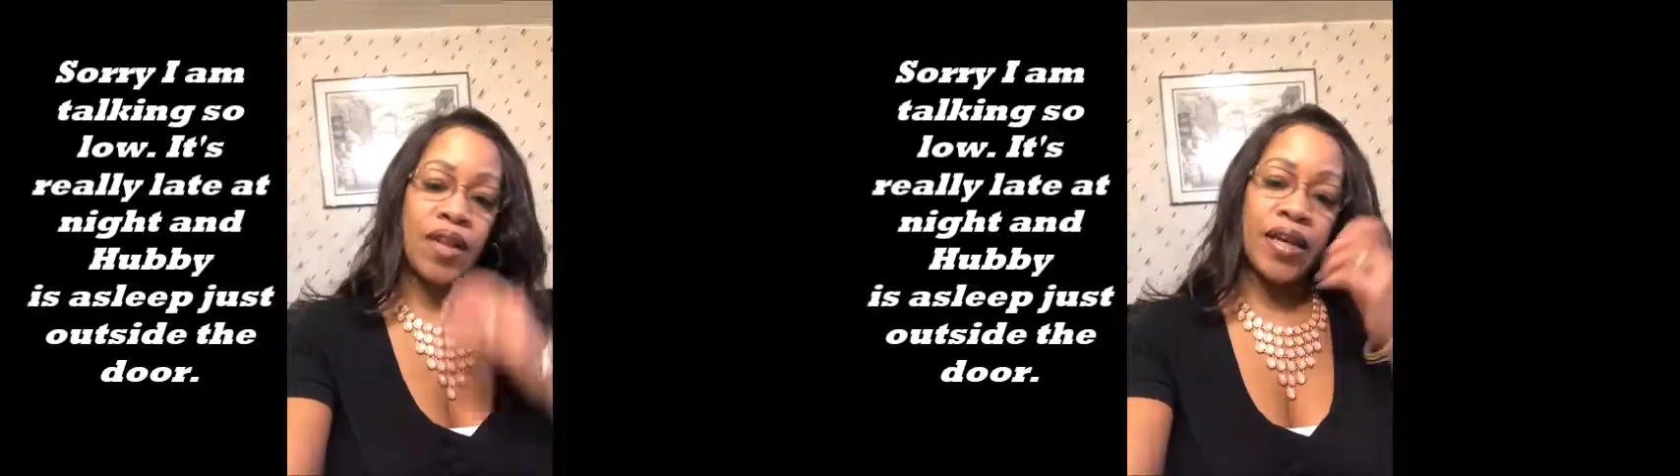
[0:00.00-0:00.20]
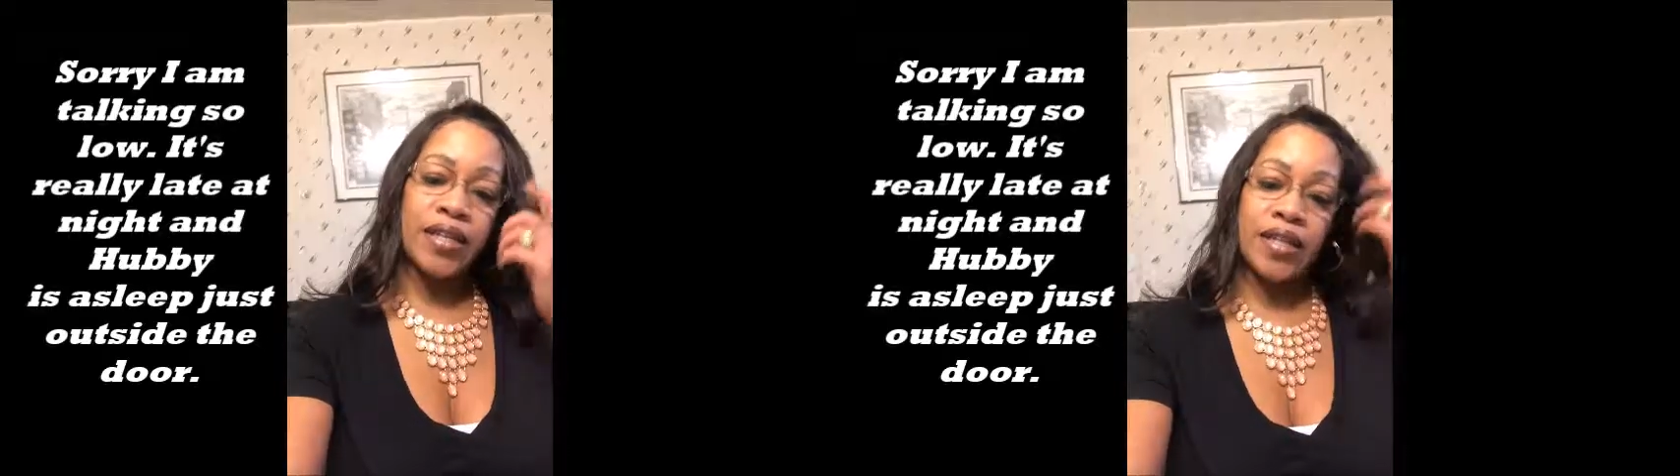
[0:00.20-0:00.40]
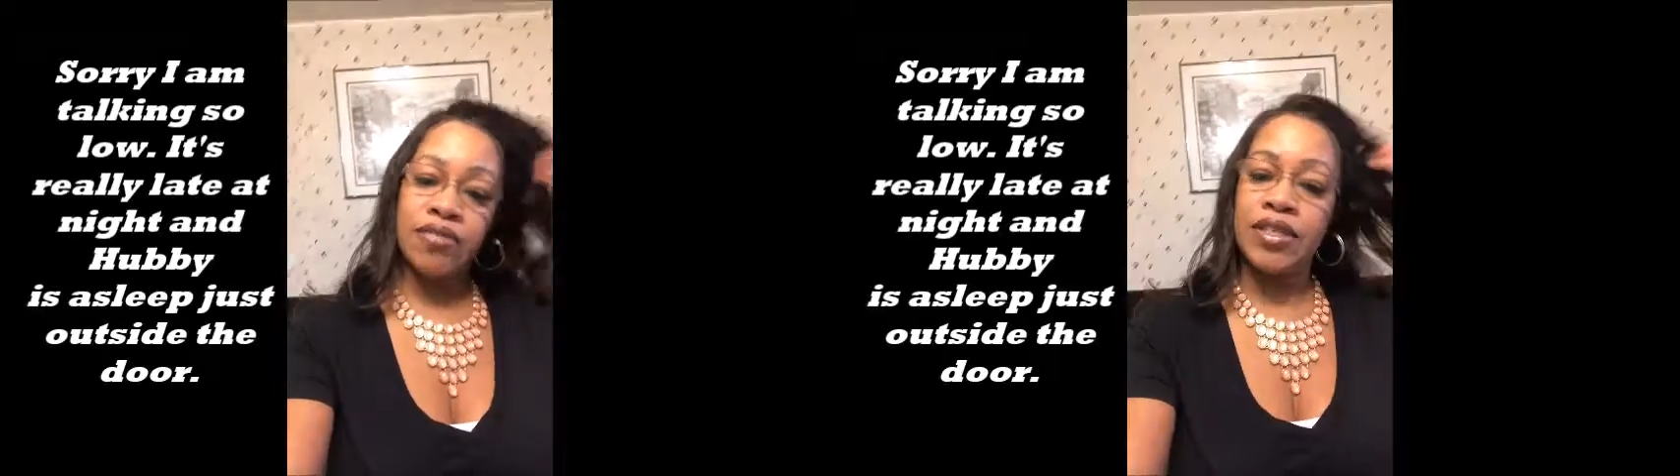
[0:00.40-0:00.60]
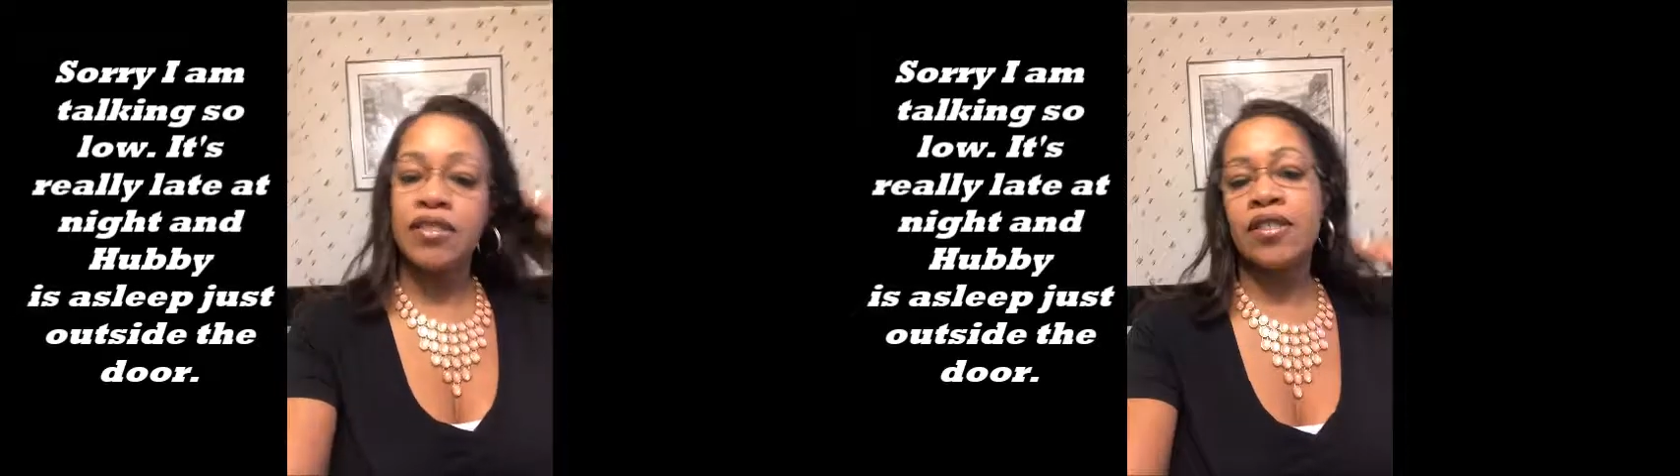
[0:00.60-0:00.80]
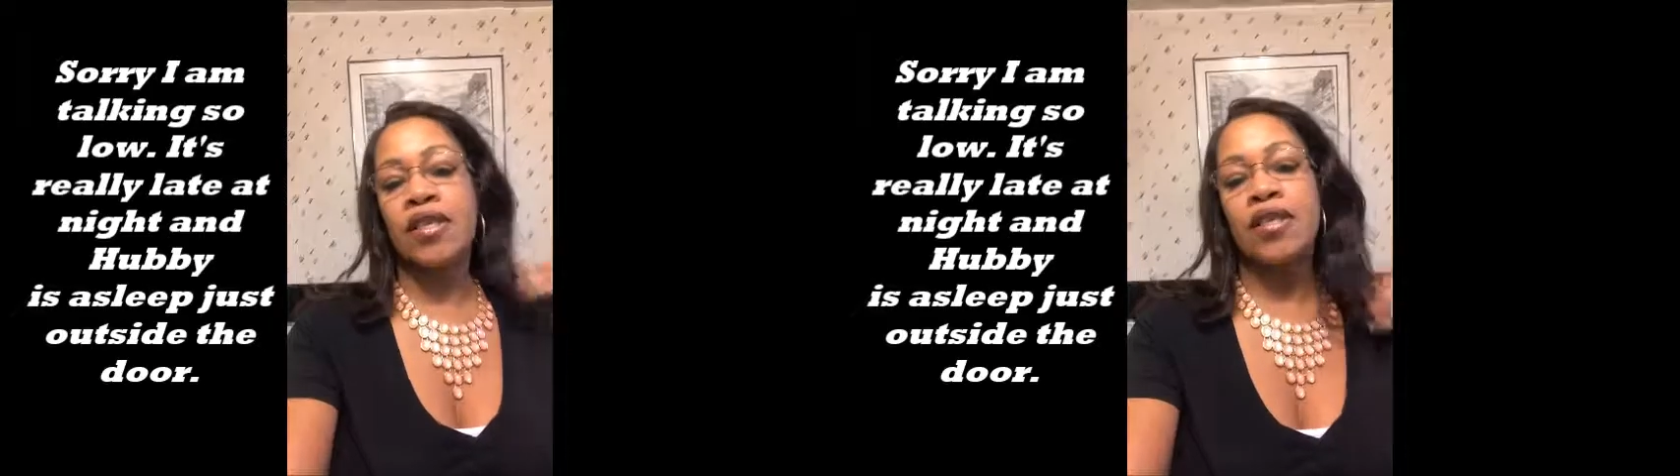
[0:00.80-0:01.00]
I did
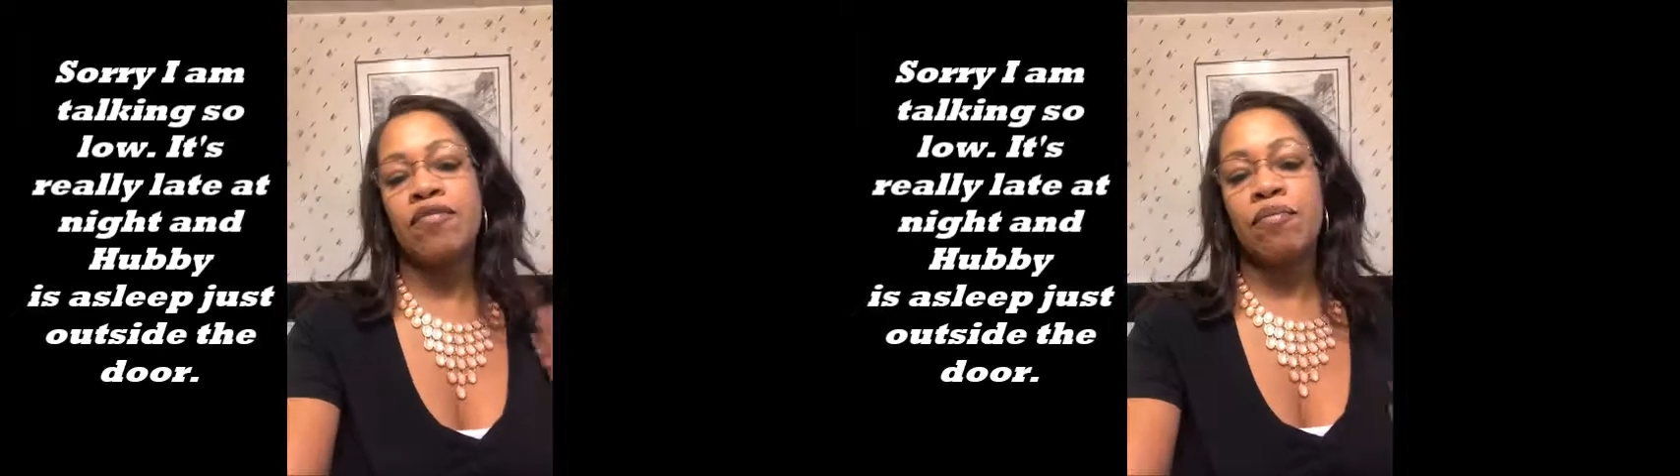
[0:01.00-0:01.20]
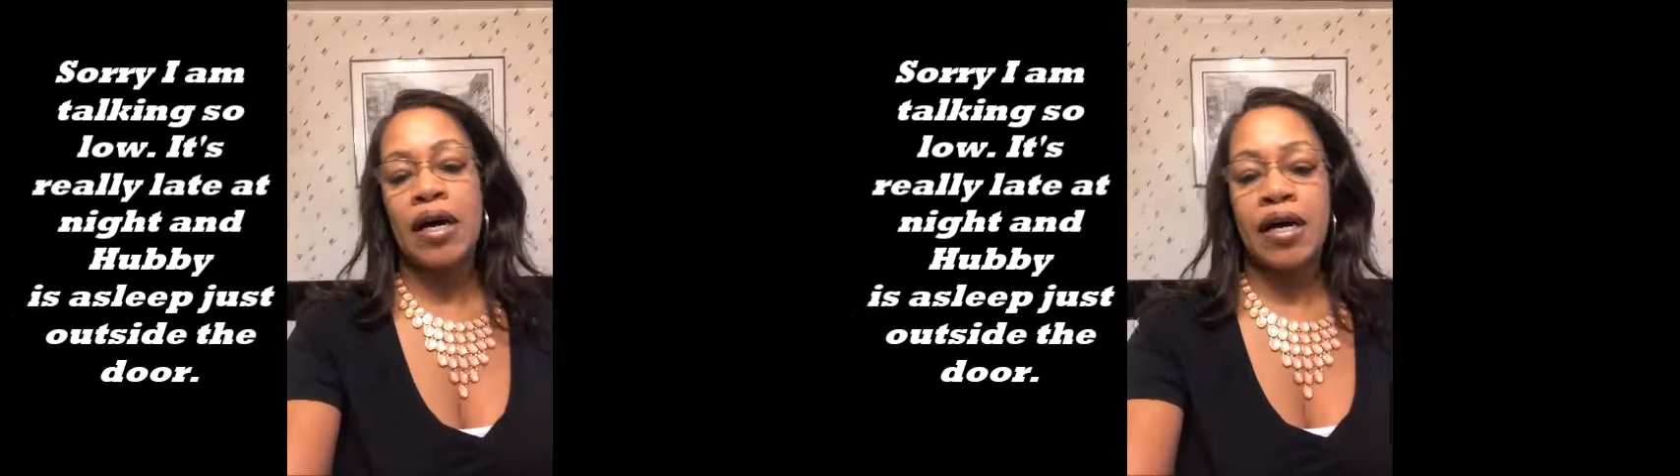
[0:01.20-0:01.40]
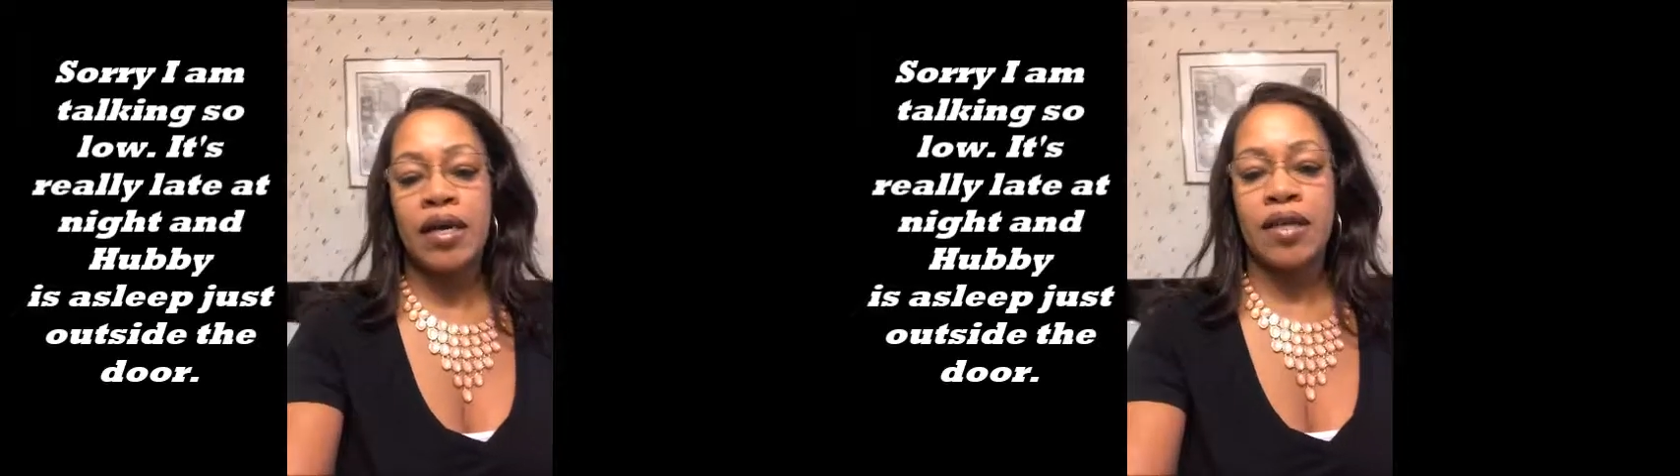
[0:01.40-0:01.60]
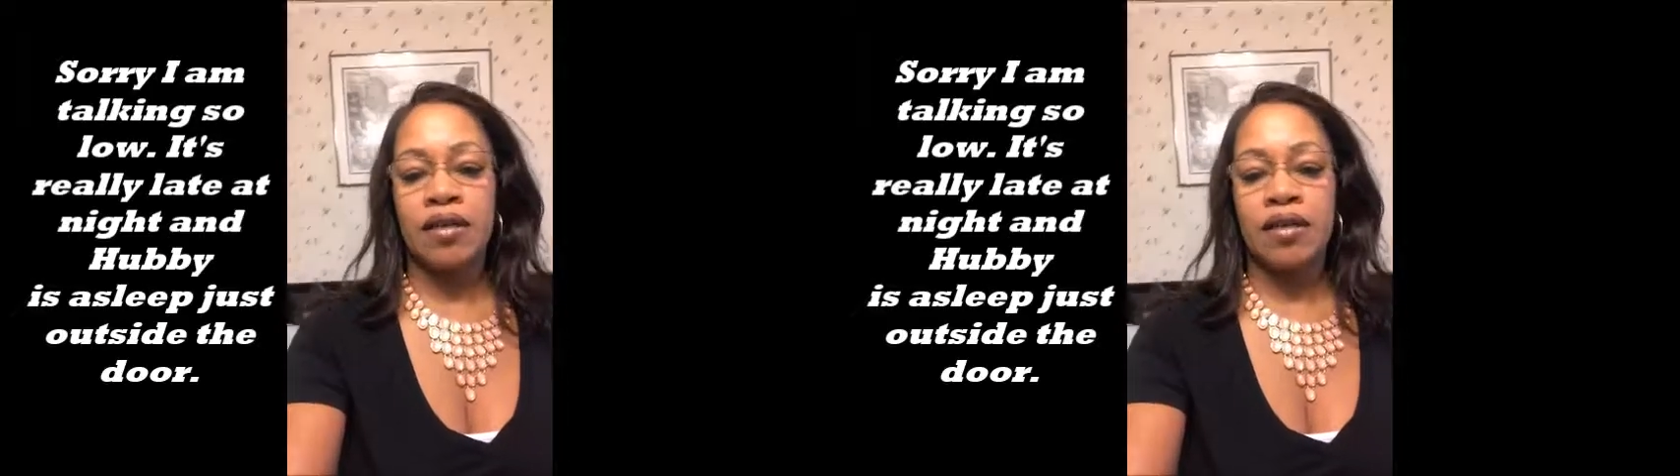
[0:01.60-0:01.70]
receive my